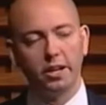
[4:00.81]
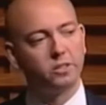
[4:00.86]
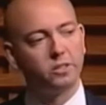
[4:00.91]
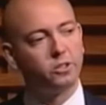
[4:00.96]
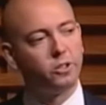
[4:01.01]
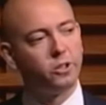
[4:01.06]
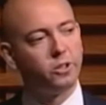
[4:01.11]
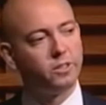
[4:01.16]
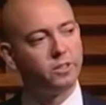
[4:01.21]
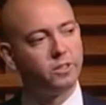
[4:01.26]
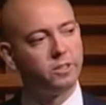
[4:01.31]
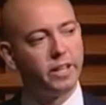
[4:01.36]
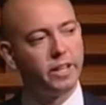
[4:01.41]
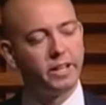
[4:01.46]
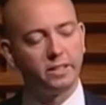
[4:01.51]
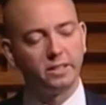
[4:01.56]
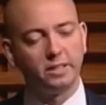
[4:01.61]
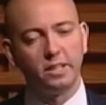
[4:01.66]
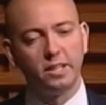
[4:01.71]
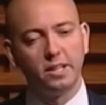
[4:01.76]
in a certain
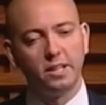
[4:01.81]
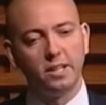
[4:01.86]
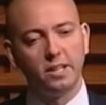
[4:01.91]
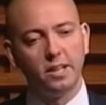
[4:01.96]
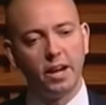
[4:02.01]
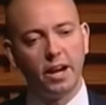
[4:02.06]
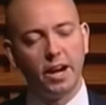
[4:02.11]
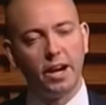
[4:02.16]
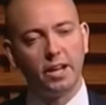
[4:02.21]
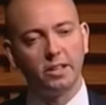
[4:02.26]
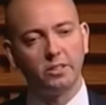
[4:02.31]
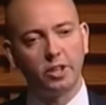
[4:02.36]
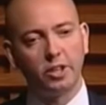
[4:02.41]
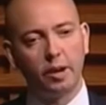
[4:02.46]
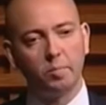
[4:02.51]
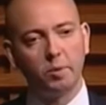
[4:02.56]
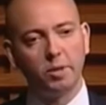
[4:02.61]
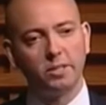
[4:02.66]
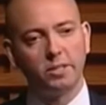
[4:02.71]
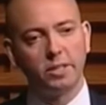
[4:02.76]
sense. So
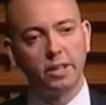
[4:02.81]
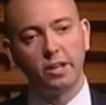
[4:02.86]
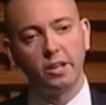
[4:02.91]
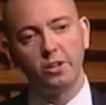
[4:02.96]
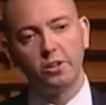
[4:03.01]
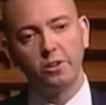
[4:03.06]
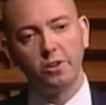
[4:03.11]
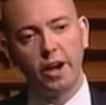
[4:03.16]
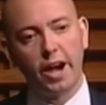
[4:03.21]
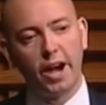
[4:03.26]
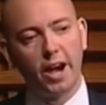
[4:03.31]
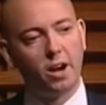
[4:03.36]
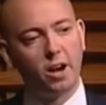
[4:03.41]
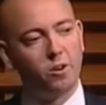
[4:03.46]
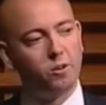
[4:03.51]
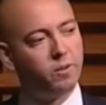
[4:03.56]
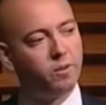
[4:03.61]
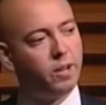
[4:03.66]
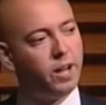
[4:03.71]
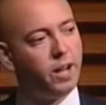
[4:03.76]
I'm going to tell you
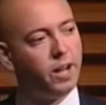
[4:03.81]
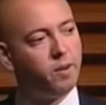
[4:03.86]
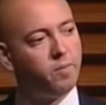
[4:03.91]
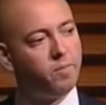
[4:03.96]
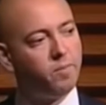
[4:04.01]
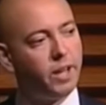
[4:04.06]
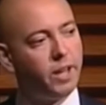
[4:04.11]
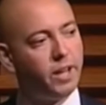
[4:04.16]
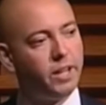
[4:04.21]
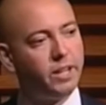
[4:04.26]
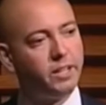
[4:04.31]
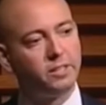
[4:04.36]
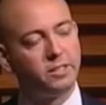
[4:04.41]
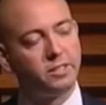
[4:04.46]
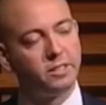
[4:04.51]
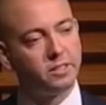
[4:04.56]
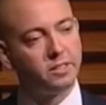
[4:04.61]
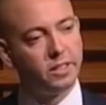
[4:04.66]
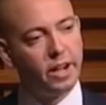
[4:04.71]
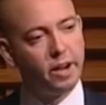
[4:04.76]
how, at least
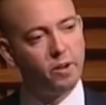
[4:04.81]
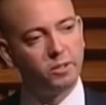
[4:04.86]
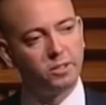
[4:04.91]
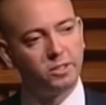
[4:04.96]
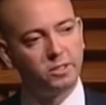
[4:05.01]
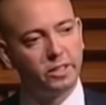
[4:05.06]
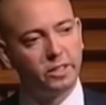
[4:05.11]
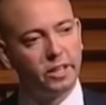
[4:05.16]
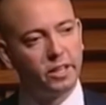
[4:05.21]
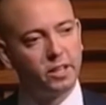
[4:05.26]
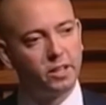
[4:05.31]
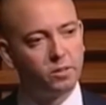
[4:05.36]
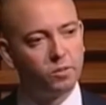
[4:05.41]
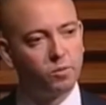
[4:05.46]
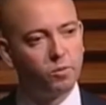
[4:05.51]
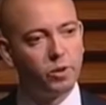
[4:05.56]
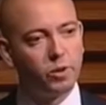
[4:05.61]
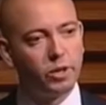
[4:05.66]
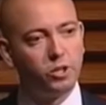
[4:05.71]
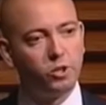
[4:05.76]
since I was sitting
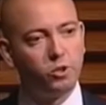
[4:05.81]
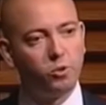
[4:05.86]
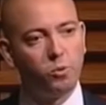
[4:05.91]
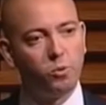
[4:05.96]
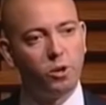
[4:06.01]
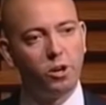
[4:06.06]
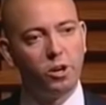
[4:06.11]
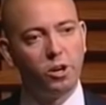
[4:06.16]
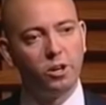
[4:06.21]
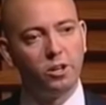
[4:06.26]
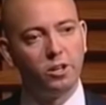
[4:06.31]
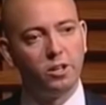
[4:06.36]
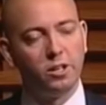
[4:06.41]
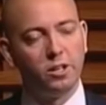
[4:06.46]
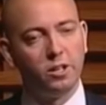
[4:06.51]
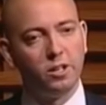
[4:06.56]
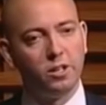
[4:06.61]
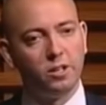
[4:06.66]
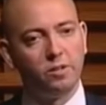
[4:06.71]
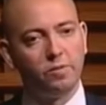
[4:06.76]
where you were
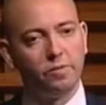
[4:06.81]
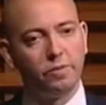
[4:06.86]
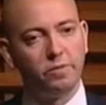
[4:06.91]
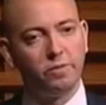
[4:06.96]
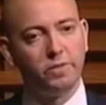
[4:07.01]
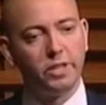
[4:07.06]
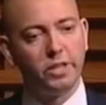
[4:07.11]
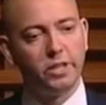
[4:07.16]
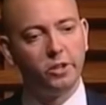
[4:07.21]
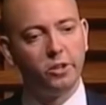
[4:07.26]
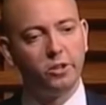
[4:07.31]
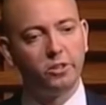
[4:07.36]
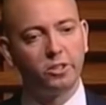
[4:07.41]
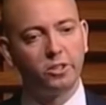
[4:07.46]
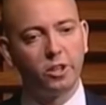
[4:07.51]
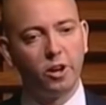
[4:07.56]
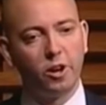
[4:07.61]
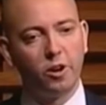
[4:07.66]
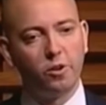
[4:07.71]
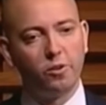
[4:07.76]
15 years
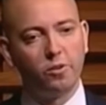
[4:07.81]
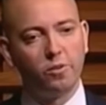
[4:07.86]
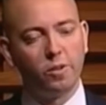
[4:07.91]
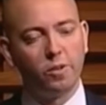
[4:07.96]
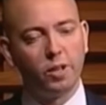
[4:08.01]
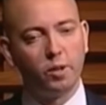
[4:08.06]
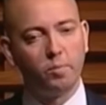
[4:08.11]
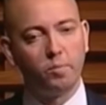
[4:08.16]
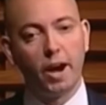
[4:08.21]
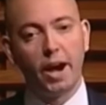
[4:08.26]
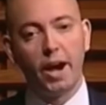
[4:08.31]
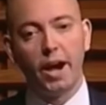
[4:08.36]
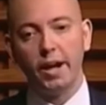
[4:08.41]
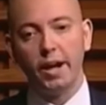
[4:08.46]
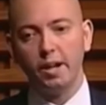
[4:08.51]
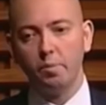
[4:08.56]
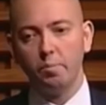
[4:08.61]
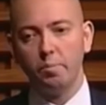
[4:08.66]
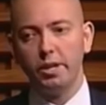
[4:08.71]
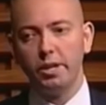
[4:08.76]
ago, in
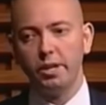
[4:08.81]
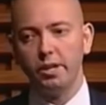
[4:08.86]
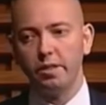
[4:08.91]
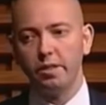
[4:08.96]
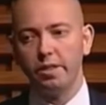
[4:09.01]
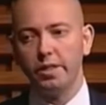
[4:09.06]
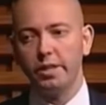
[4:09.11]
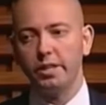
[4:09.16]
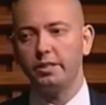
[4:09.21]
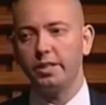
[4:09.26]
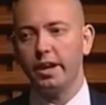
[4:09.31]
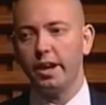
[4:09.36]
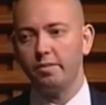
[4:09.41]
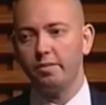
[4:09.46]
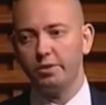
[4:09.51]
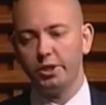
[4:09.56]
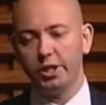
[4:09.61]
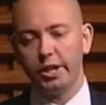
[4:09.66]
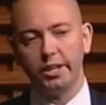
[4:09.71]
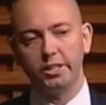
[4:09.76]
my opinion, things
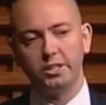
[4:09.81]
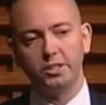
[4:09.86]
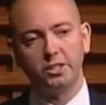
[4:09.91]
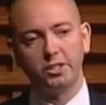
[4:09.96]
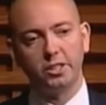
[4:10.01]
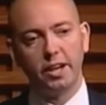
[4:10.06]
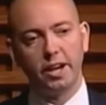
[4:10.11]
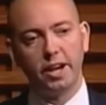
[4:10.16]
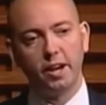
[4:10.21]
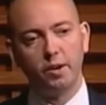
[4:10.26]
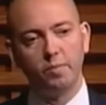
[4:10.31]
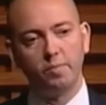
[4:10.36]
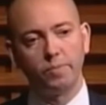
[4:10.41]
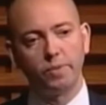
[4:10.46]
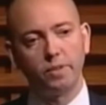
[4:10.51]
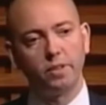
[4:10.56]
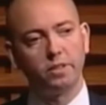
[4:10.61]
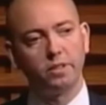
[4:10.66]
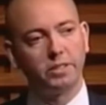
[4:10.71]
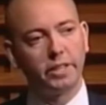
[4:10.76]
have changed.
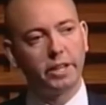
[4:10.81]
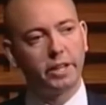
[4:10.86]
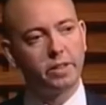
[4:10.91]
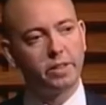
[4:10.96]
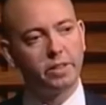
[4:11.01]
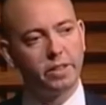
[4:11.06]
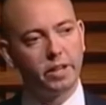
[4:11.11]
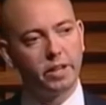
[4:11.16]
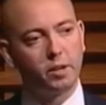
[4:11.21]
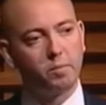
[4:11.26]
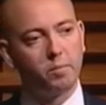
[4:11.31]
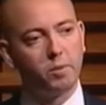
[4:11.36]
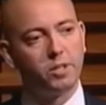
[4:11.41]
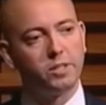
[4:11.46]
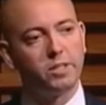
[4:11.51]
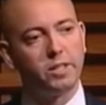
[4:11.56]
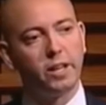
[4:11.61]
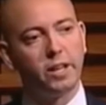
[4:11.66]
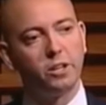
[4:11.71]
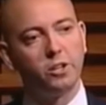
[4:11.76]
The second thing I'm going
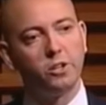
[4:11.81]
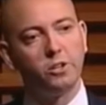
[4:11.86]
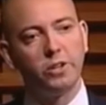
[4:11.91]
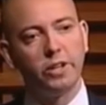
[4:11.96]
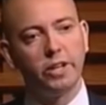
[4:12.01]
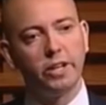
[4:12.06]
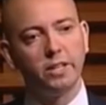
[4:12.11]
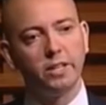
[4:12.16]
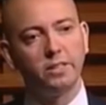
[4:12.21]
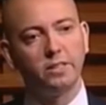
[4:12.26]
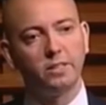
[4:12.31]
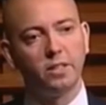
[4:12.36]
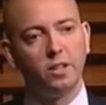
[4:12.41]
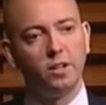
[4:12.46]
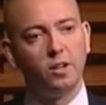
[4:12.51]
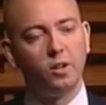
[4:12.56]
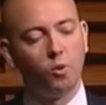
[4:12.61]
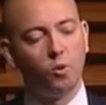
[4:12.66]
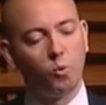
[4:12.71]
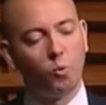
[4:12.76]
to tell you is,
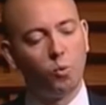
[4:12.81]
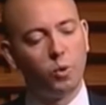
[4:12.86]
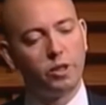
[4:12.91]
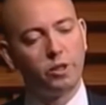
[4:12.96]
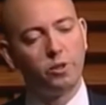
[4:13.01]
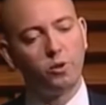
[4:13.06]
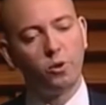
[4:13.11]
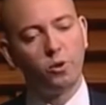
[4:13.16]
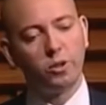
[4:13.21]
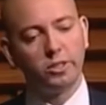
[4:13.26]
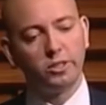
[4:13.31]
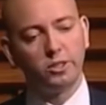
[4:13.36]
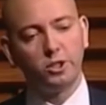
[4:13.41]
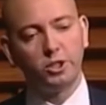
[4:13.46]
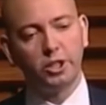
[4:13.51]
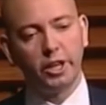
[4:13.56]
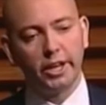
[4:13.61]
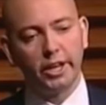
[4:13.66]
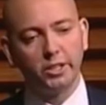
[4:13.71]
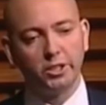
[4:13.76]
with all these
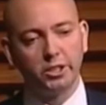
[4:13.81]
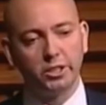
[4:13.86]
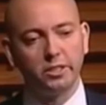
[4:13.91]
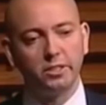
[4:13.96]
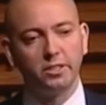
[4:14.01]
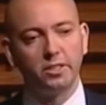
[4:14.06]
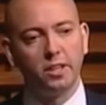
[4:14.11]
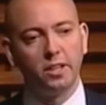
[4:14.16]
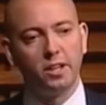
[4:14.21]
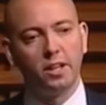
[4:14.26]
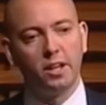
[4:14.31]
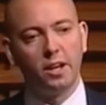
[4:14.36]
changes,